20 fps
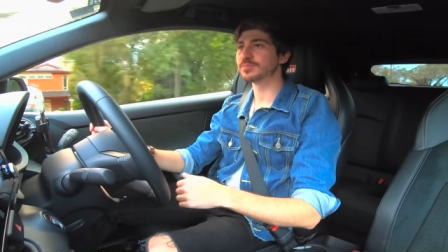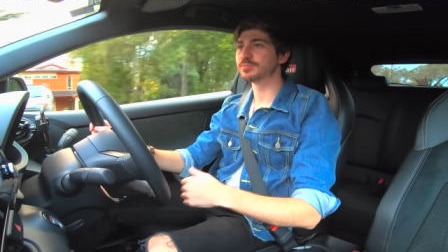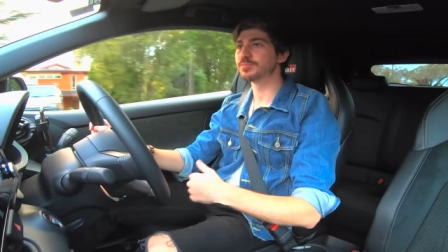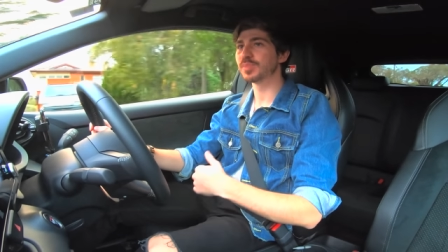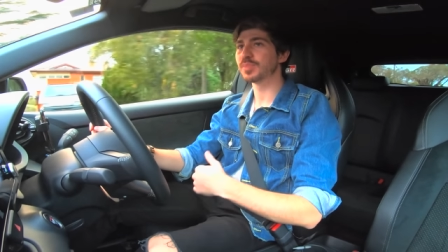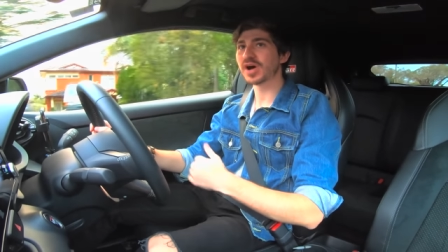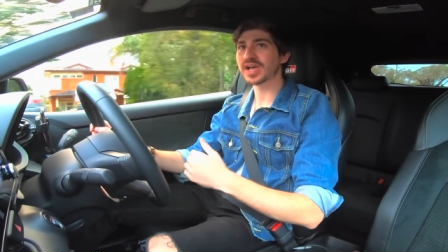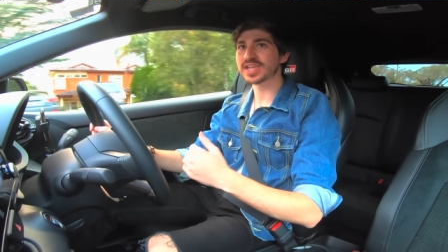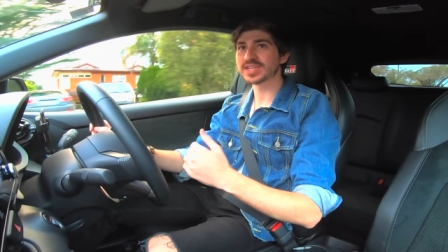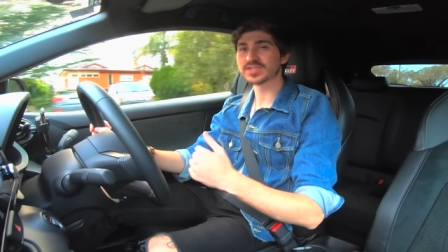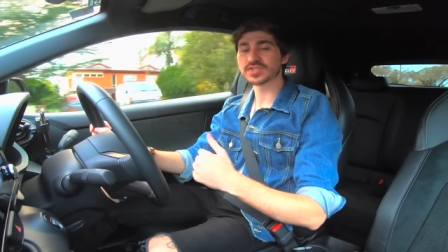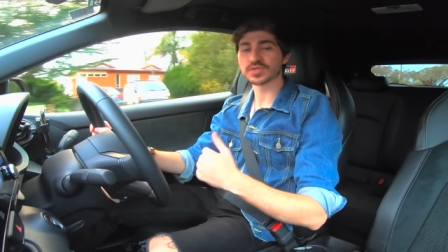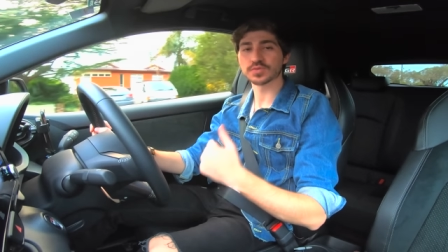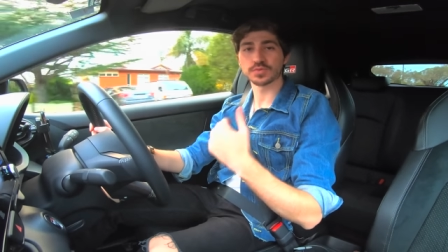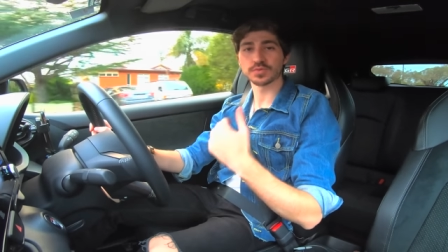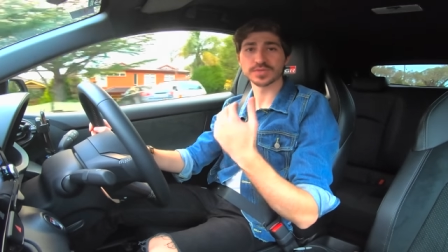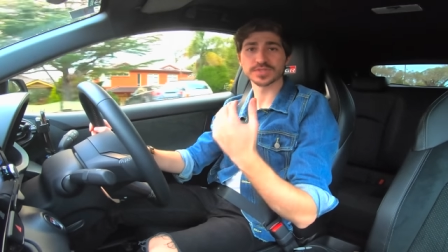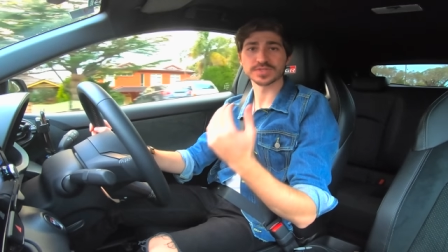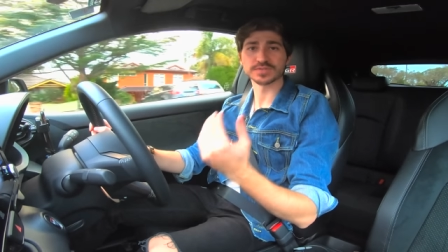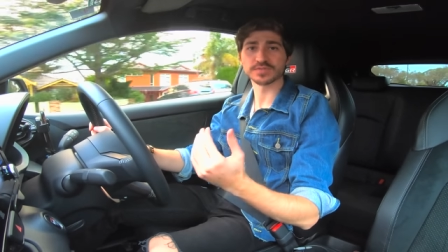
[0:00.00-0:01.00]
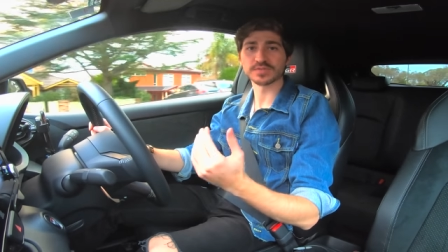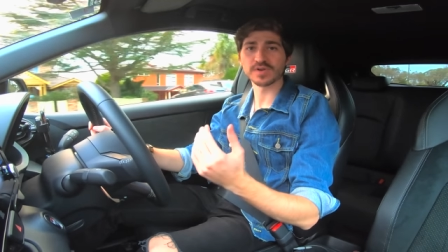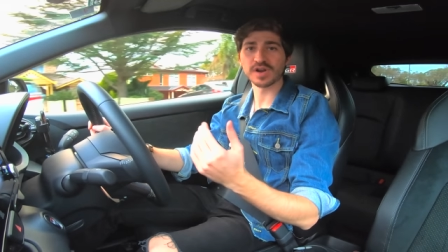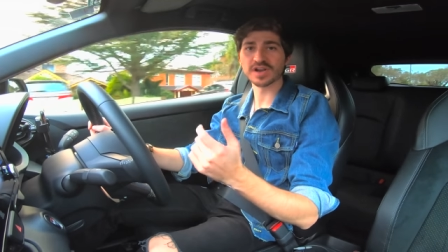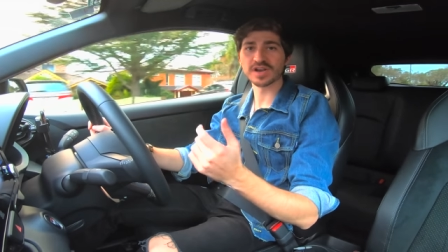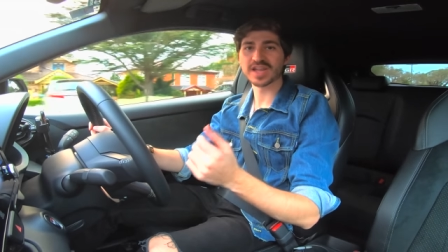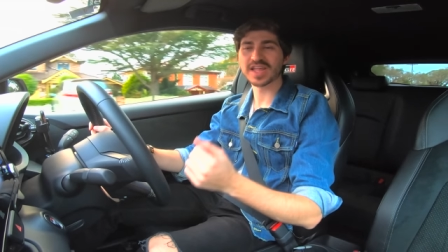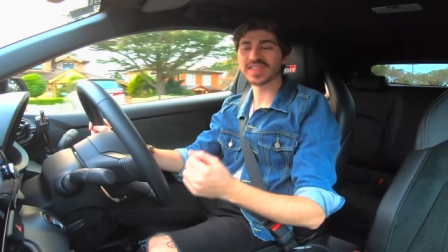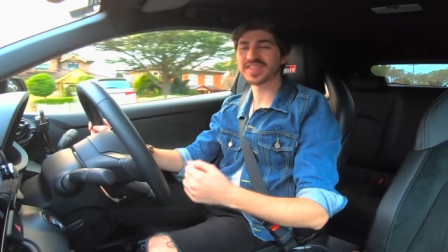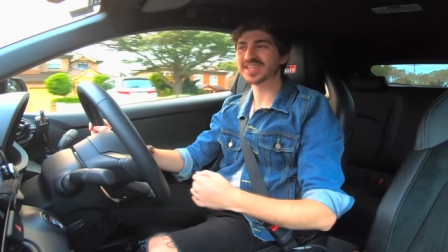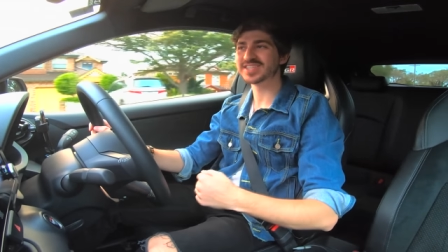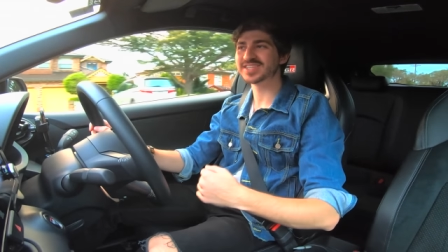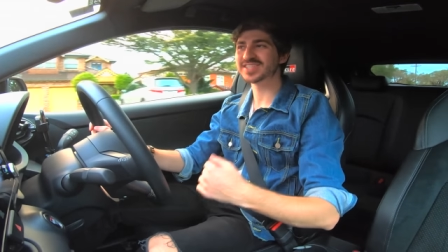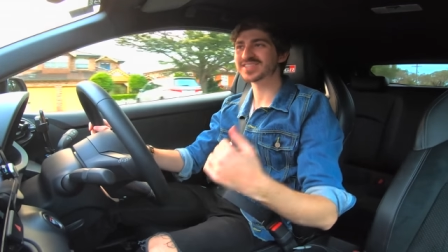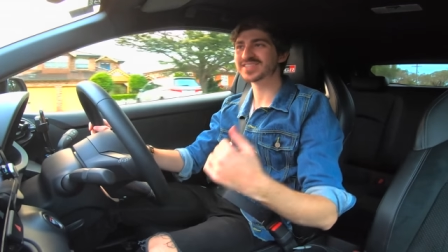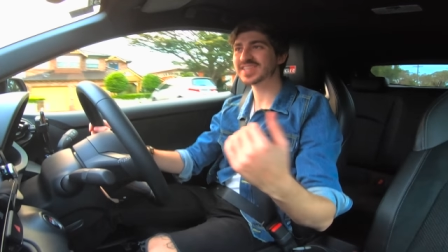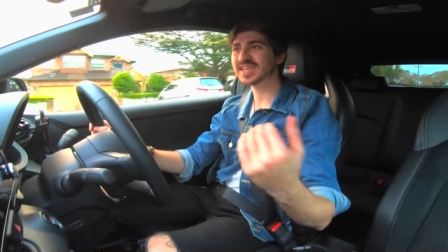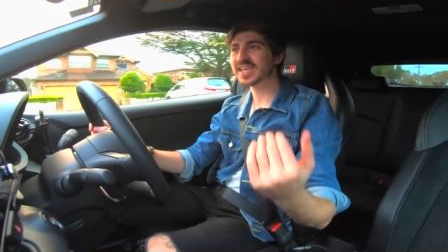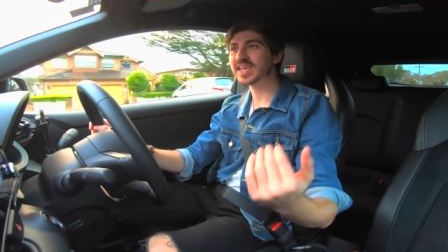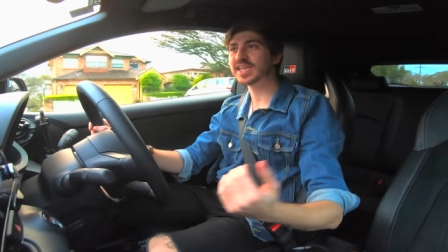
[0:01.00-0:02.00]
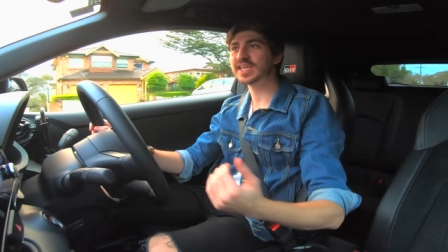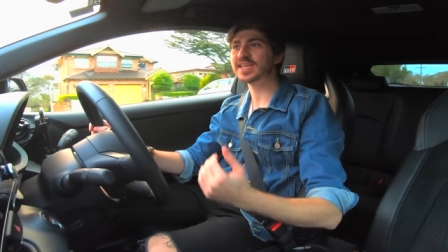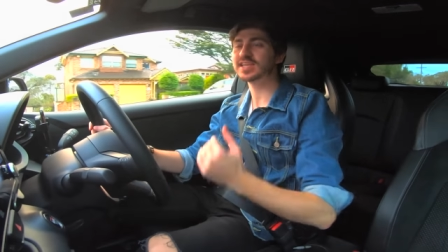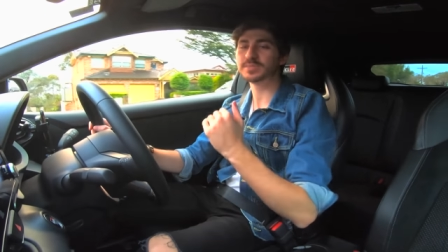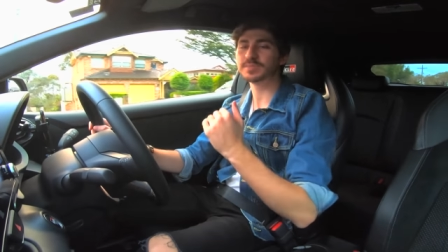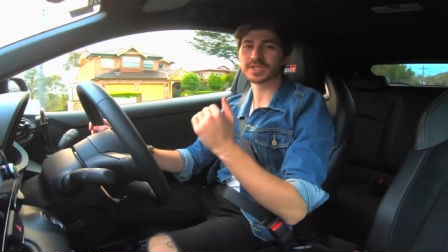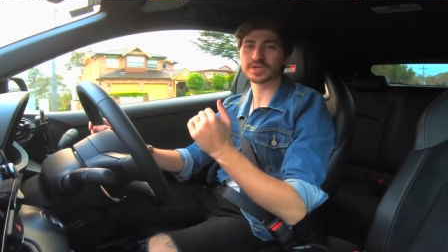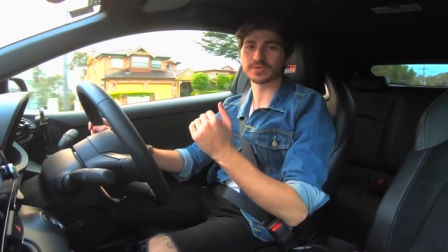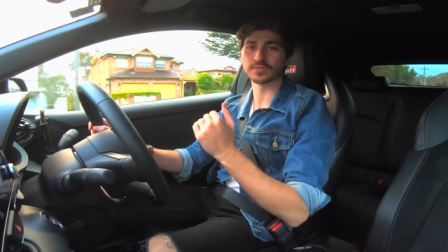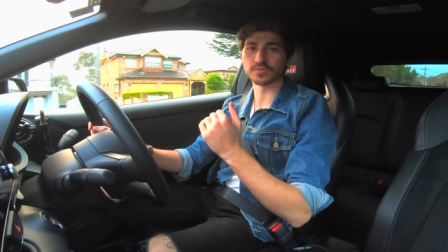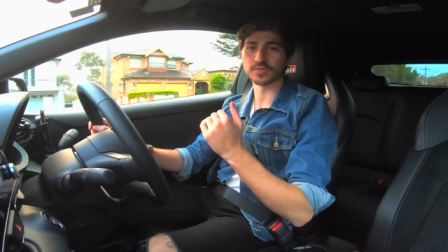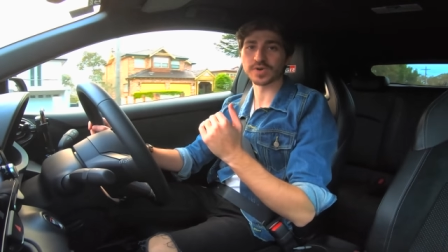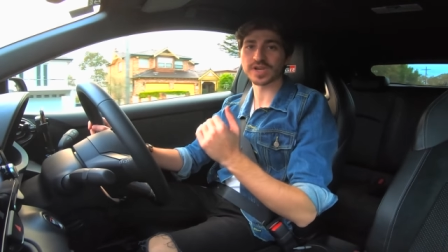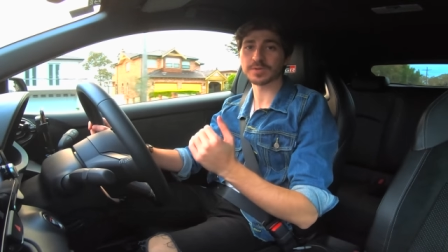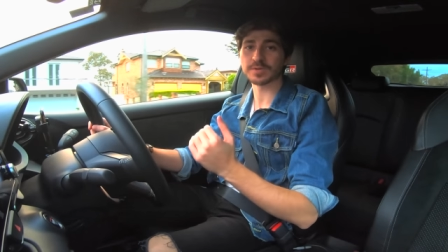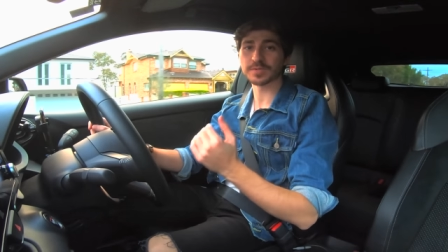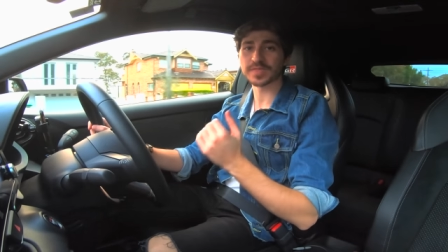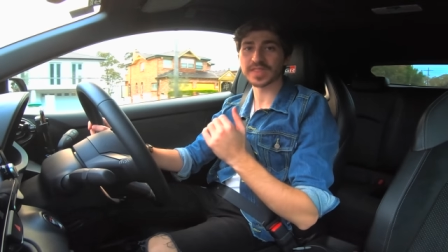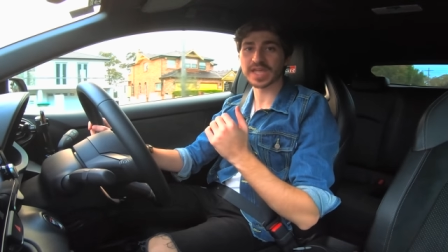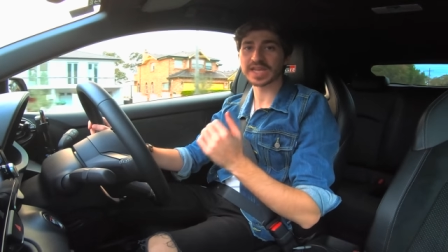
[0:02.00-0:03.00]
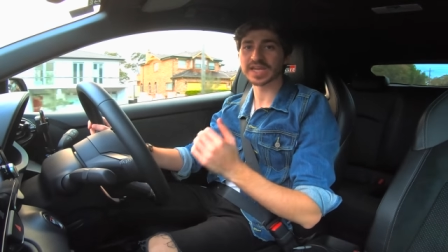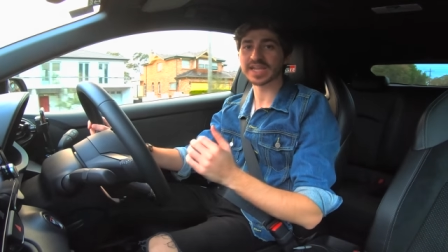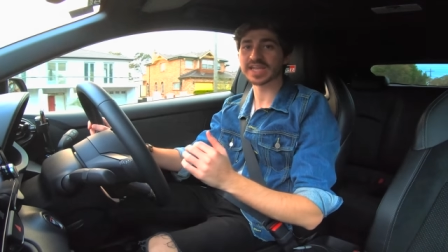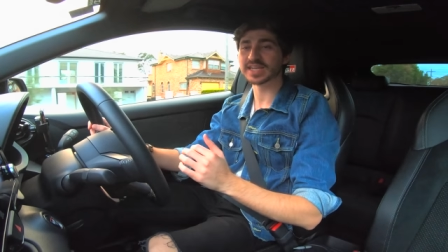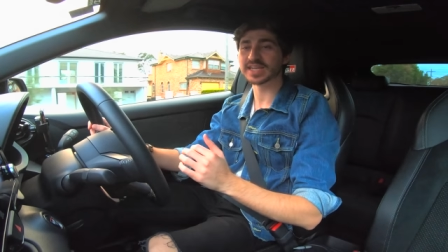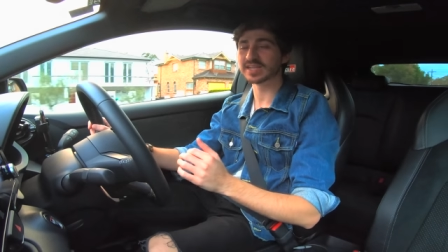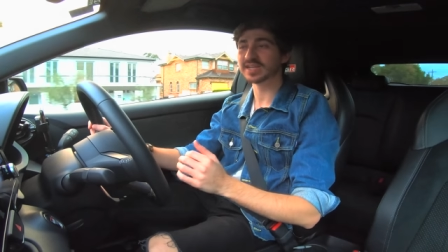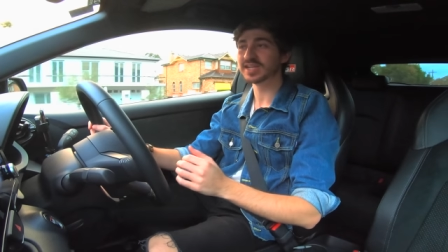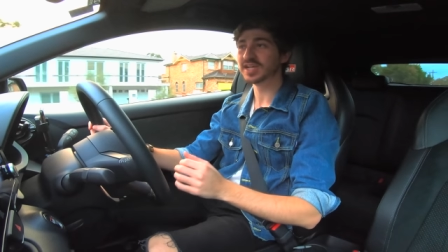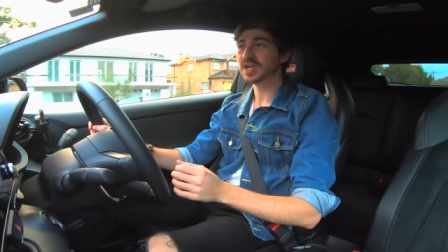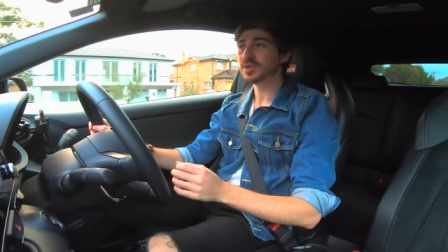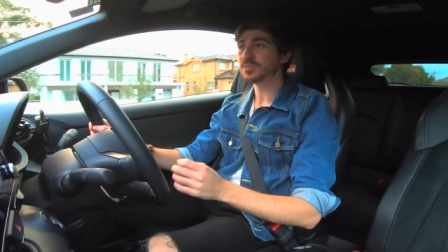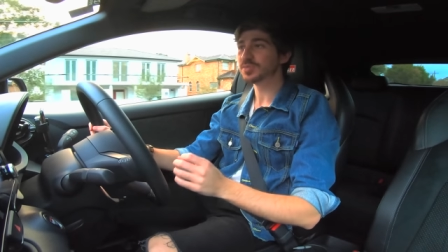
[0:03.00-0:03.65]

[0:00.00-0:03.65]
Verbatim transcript: biased towards the front and then just kick in a bit of rear when they need it.